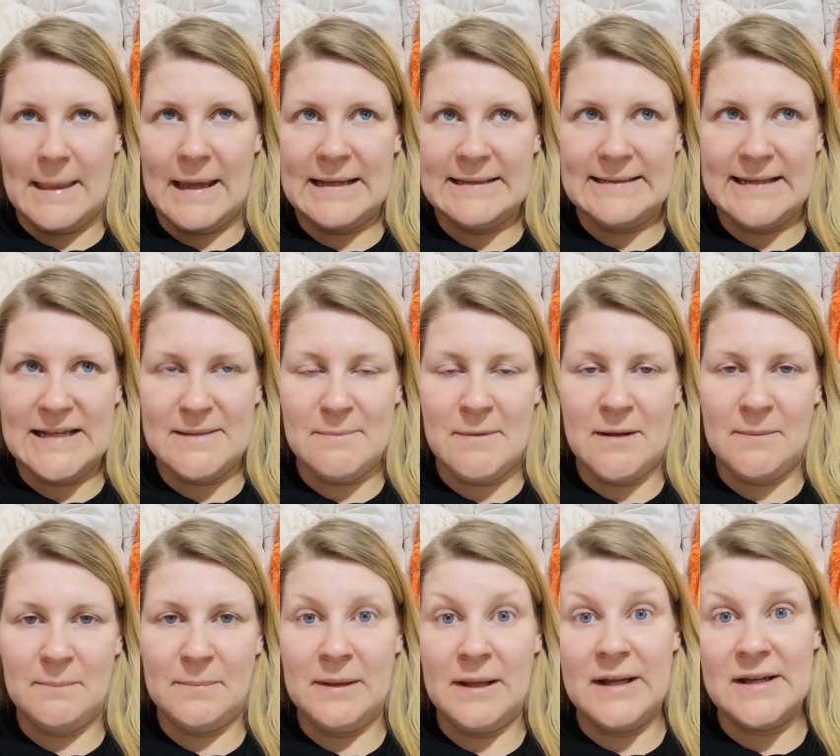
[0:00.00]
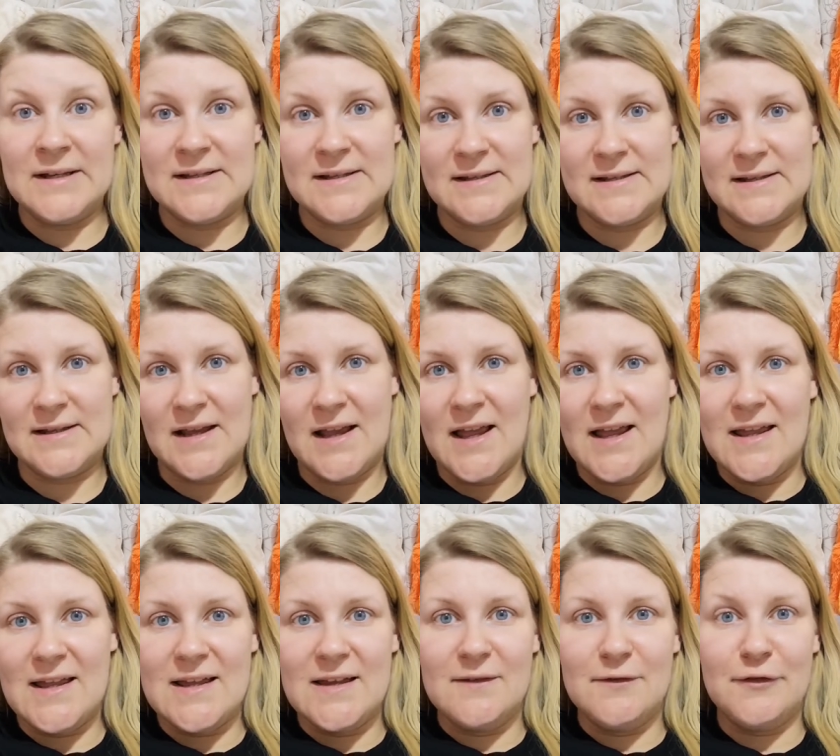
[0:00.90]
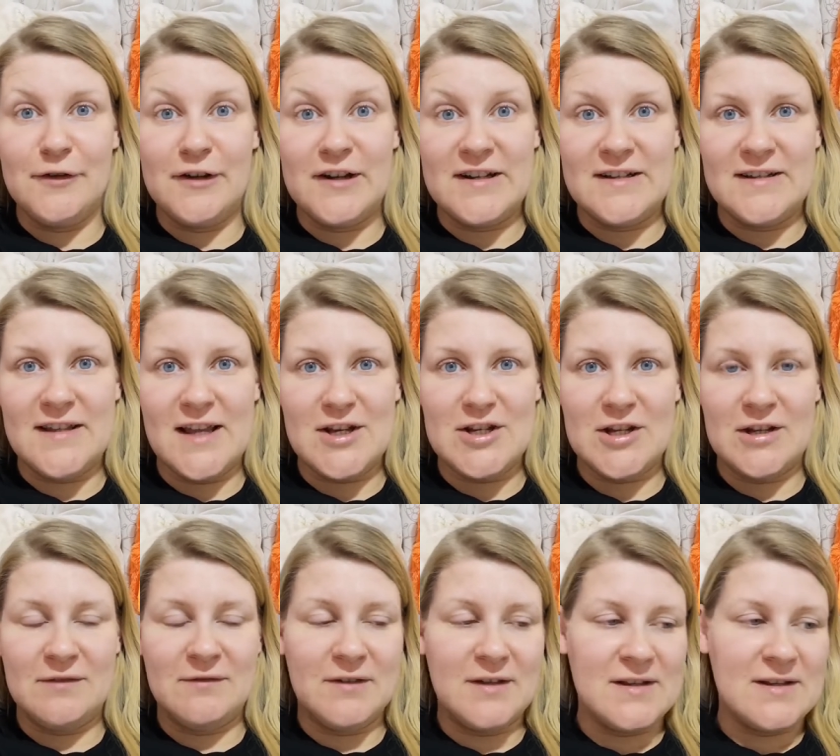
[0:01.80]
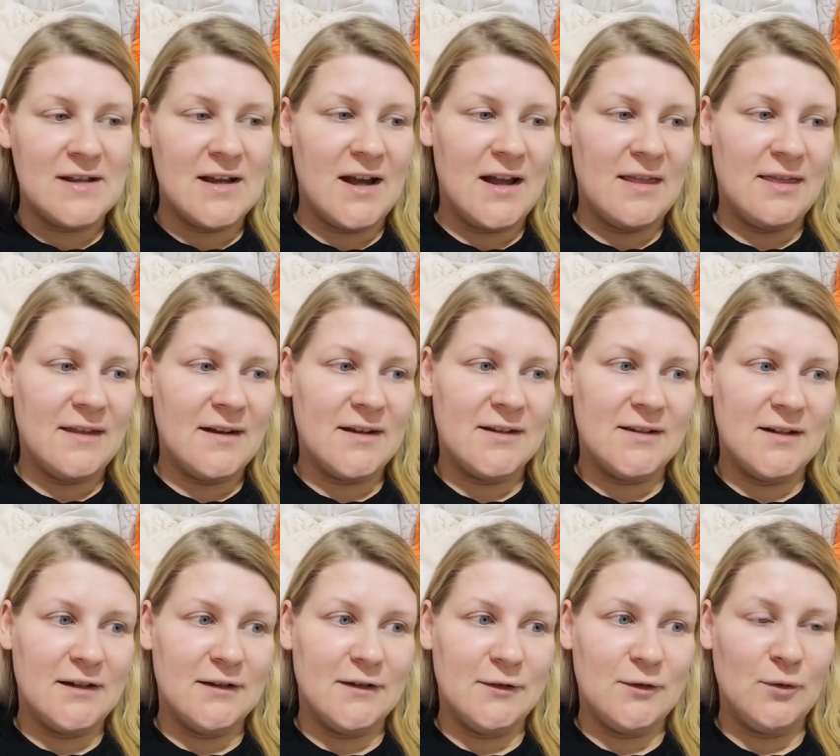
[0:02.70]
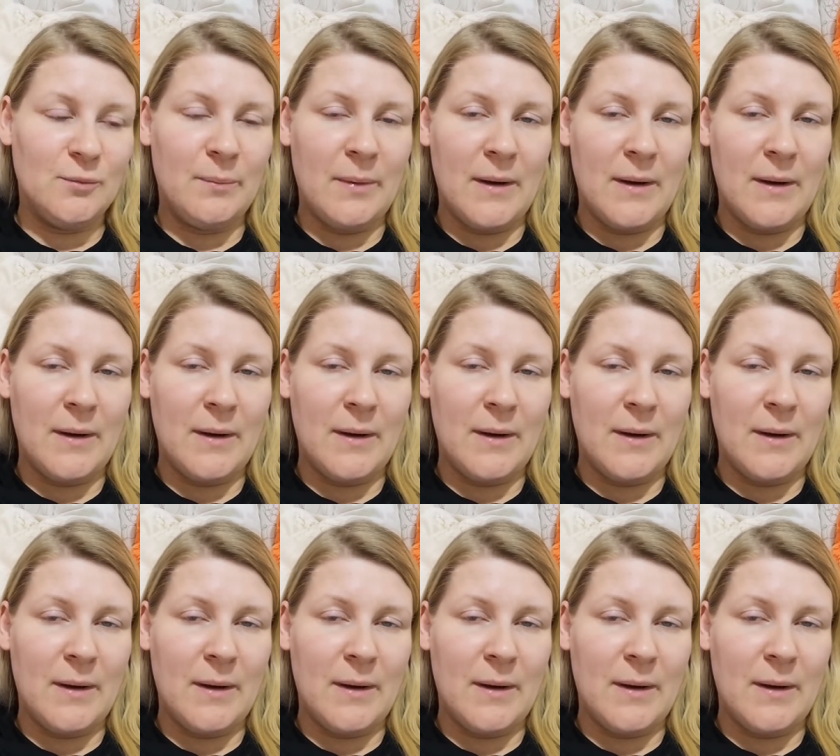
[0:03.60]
assessment, plus first session was one hundred thirty-two